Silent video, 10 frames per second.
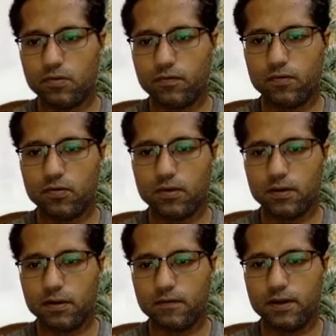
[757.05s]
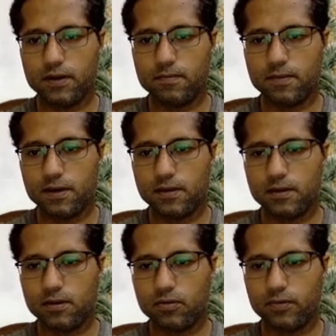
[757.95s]
4 divided by
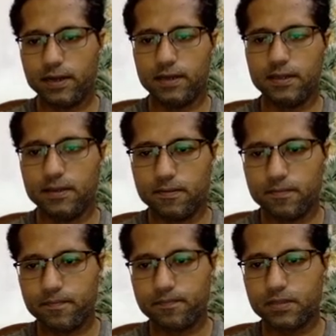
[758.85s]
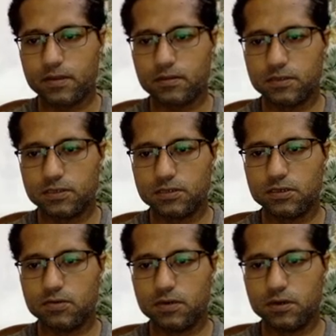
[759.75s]
20. This is
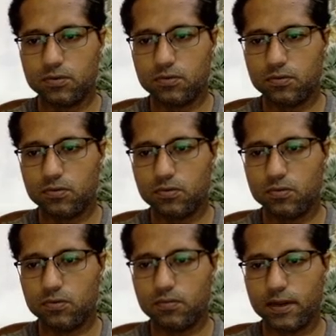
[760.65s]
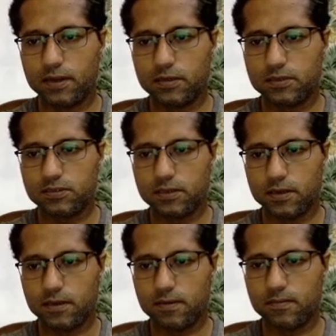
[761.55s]
equal to 2 minus
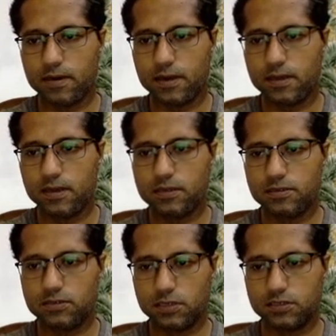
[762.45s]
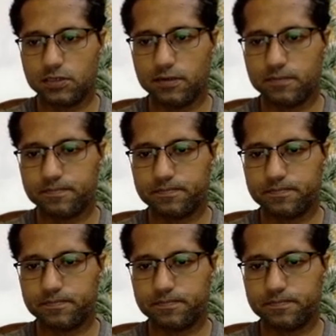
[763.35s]
k by 60.